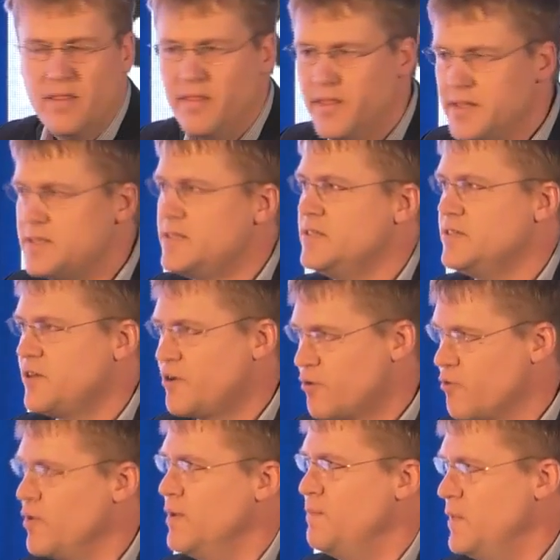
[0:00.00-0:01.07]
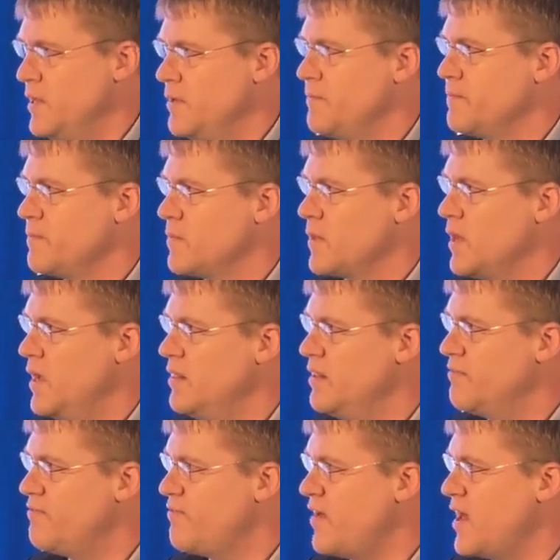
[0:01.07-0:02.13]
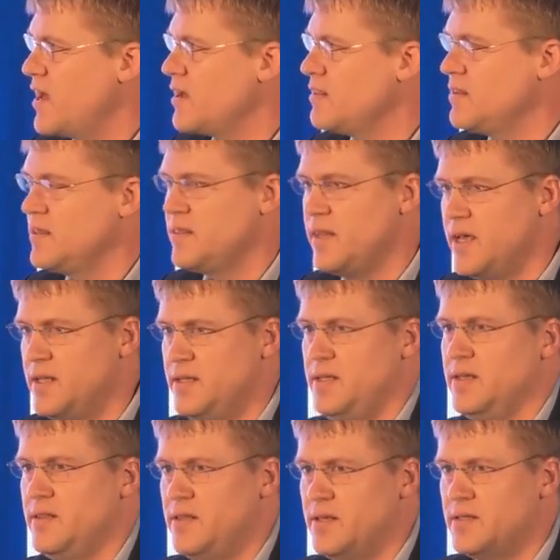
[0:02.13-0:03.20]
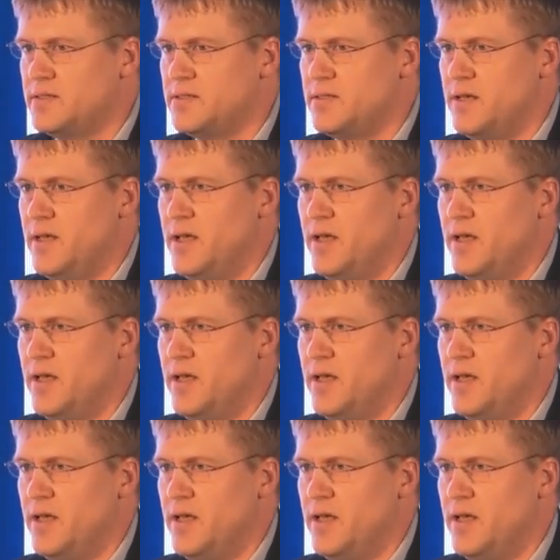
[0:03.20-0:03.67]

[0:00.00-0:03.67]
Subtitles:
This is creepy. And the fact that they did this